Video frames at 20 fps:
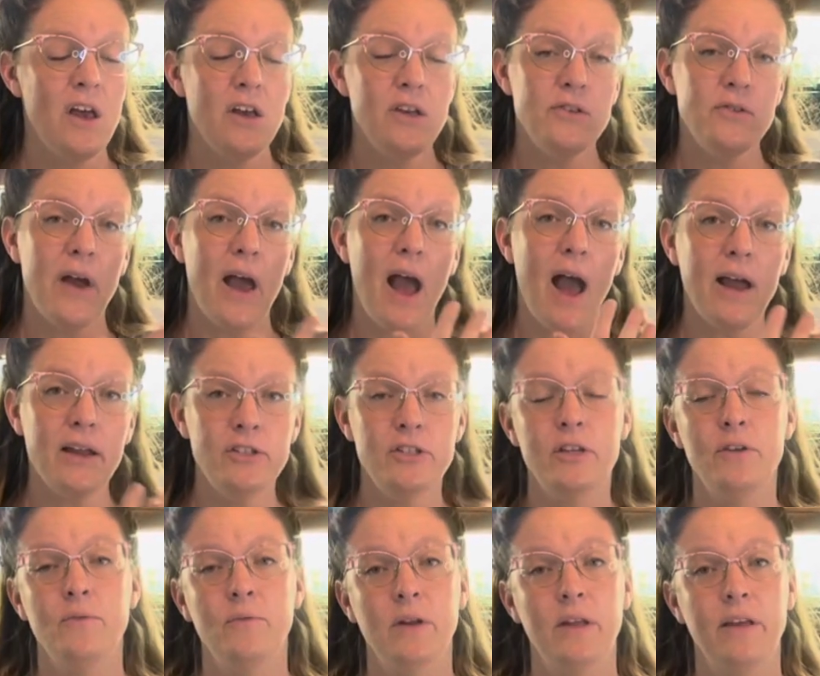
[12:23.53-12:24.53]
So I
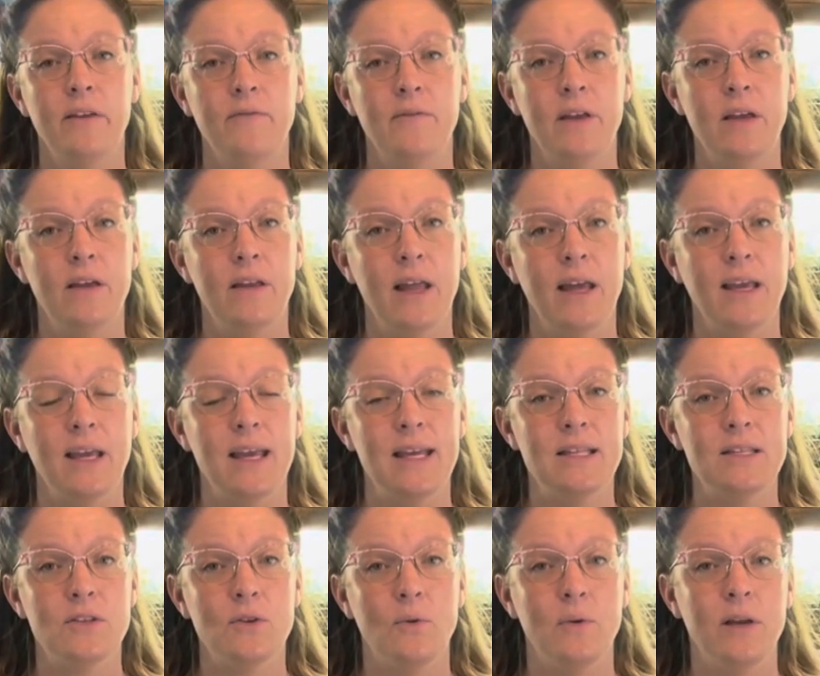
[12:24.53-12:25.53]
actually really feel like
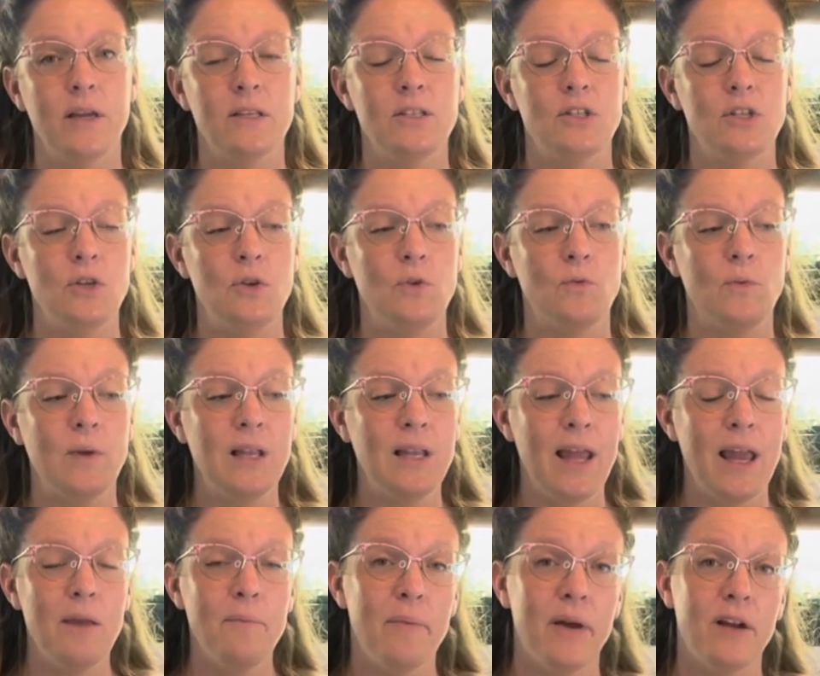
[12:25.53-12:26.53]
it's going to
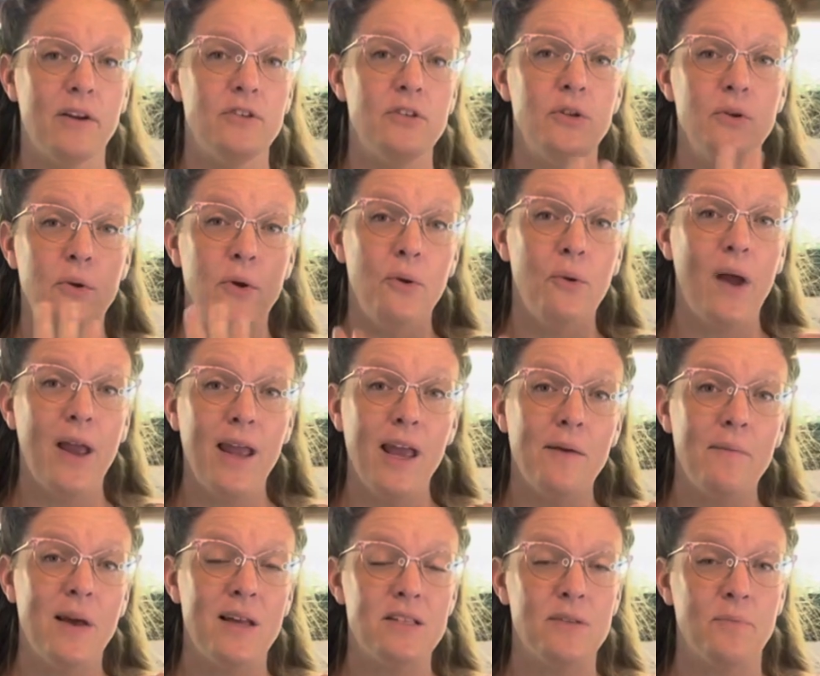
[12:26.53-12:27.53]
relate better to who I
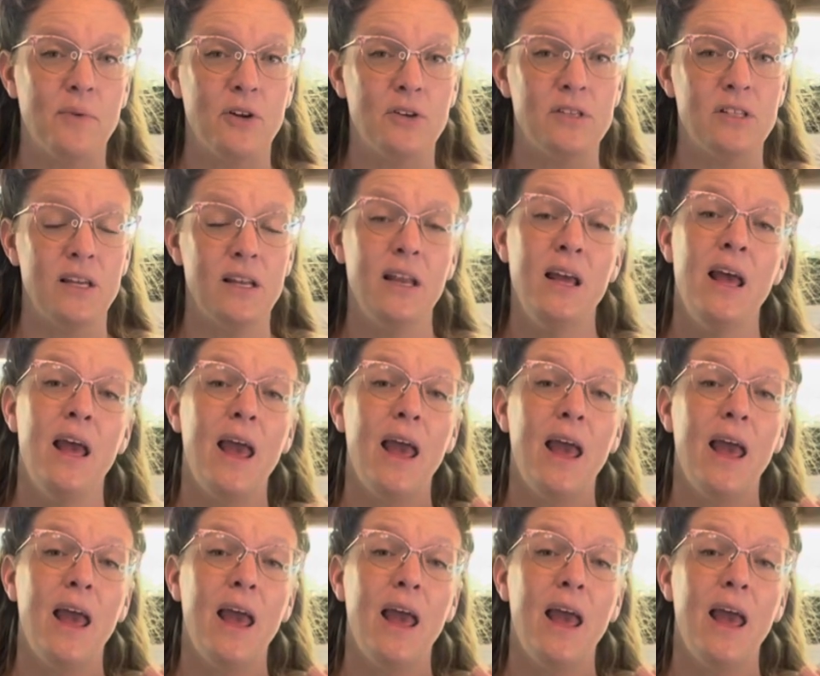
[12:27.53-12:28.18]
am as a person